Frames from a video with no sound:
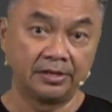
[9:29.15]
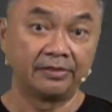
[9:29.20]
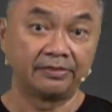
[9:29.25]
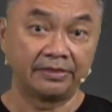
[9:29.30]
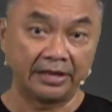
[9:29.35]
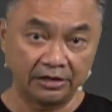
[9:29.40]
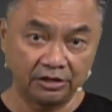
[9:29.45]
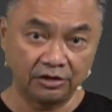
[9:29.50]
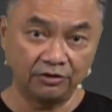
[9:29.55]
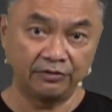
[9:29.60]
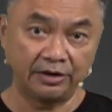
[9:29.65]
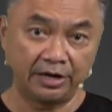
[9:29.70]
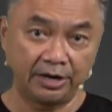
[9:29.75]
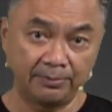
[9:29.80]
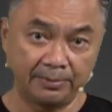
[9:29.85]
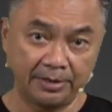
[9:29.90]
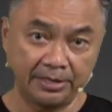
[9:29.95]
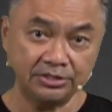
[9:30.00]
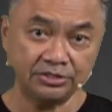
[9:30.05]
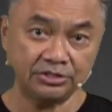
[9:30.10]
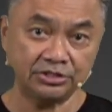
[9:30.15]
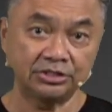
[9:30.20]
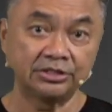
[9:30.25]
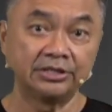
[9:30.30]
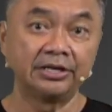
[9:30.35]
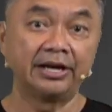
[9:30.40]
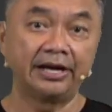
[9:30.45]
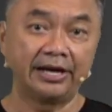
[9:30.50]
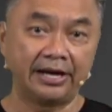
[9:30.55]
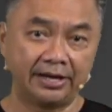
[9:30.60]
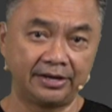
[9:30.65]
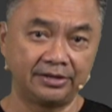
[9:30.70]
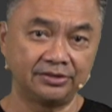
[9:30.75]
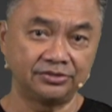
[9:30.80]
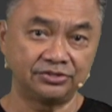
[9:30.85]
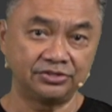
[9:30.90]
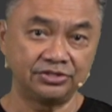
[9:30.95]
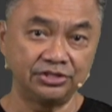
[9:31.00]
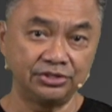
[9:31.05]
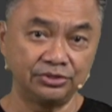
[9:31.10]
Thank you very much, and
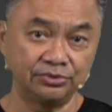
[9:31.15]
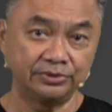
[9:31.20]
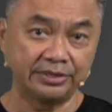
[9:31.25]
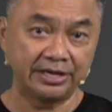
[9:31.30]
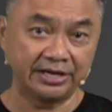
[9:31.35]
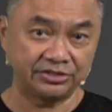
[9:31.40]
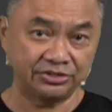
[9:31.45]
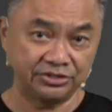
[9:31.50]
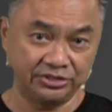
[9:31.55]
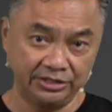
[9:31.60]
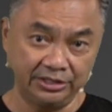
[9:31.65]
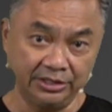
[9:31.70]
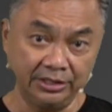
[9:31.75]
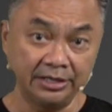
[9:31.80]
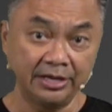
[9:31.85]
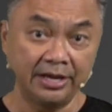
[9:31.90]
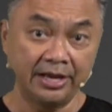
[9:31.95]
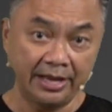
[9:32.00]
see you next year.